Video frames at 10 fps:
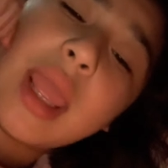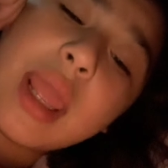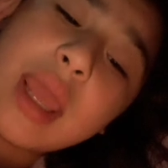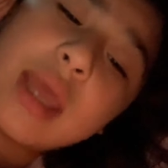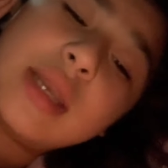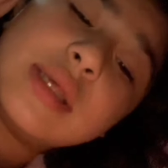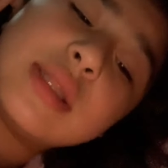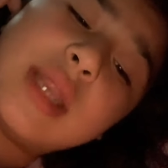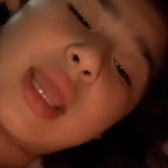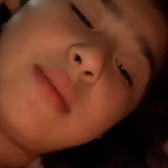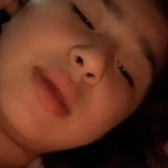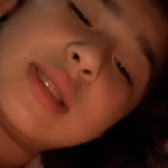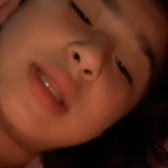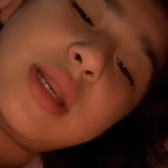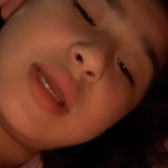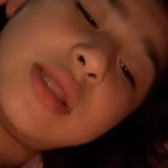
and his name is Lucky